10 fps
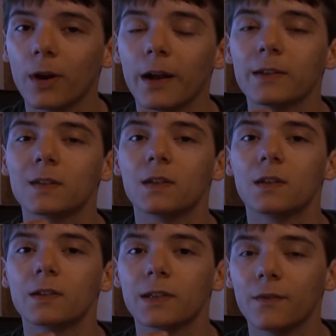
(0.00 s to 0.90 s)

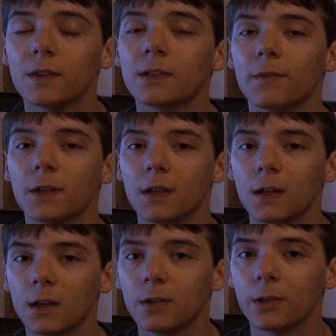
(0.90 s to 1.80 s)
Ryzen 7
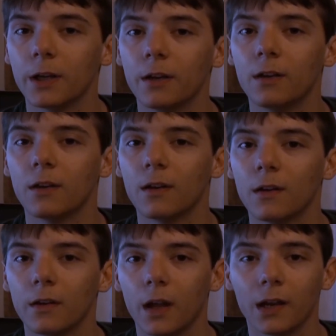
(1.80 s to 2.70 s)
1700,
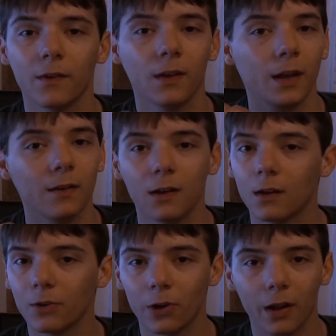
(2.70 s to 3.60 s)
not even the
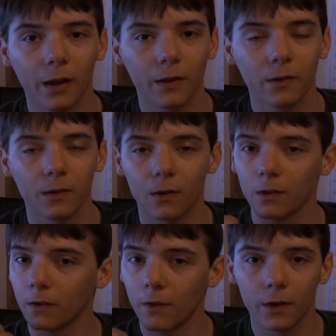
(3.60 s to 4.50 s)
1800X or
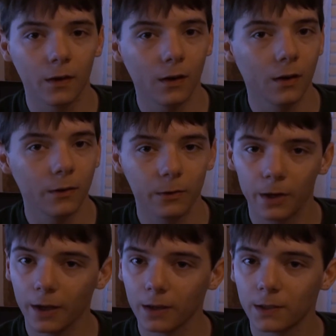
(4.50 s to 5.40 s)
the
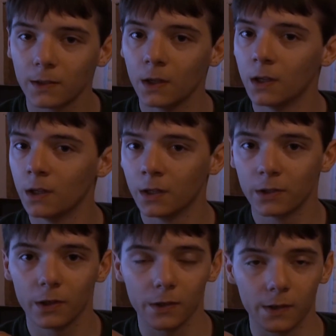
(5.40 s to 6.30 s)
1700X,
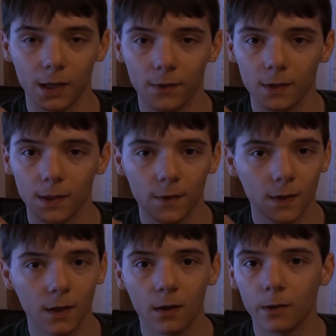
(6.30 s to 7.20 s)
just the 7
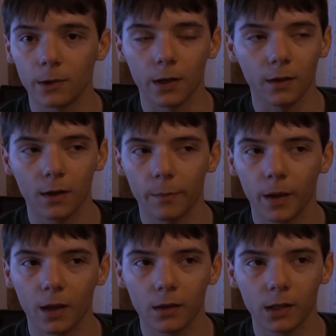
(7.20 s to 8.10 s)
1700. I think I
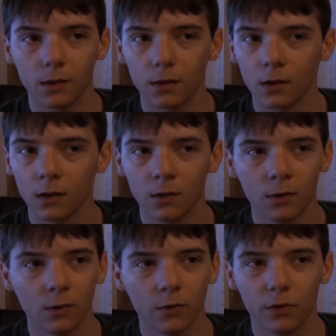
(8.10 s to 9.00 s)
paid like
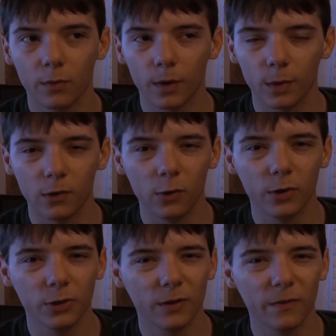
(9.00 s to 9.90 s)
maybe
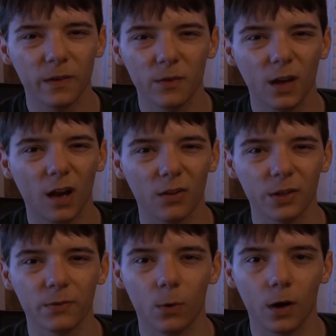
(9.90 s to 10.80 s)

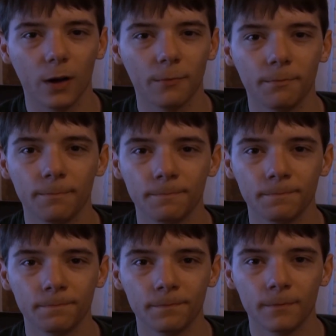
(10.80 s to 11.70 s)
$250 for it,
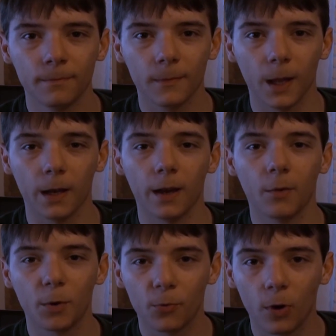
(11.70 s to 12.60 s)
and it
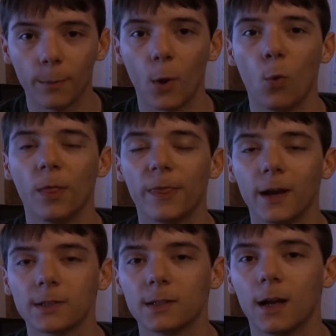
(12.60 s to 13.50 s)
outperformed a
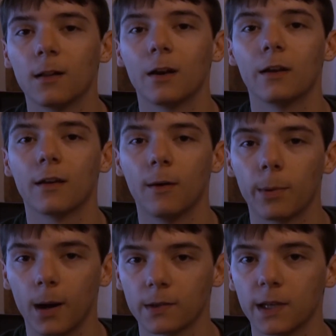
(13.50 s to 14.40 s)
$1,000 Intel
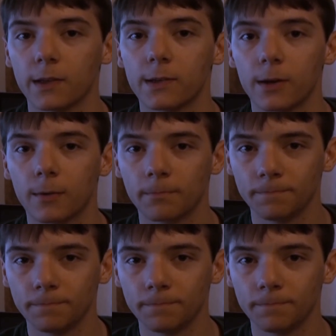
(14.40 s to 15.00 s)
processor.